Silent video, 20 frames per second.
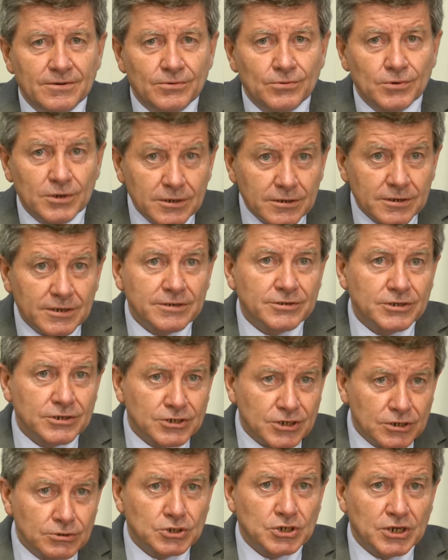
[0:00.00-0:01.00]
Work is a
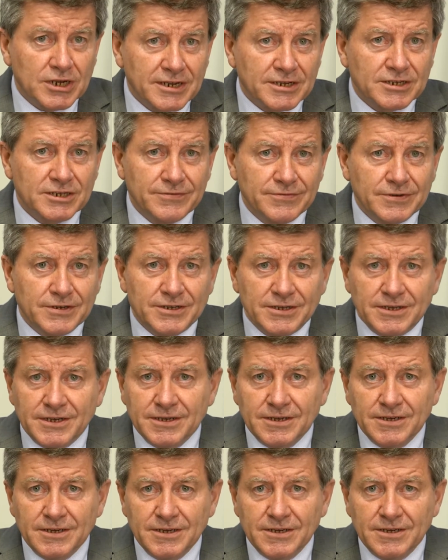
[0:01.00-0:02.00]
social
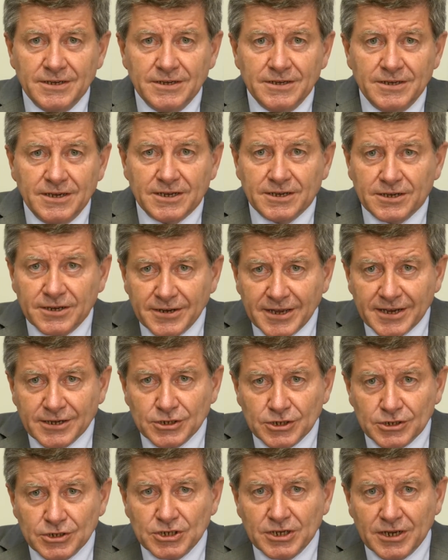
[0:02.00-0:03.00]
activity. It
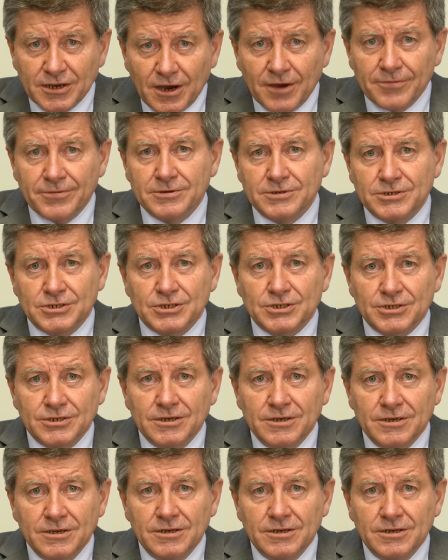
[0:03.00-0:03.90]
connects us to others.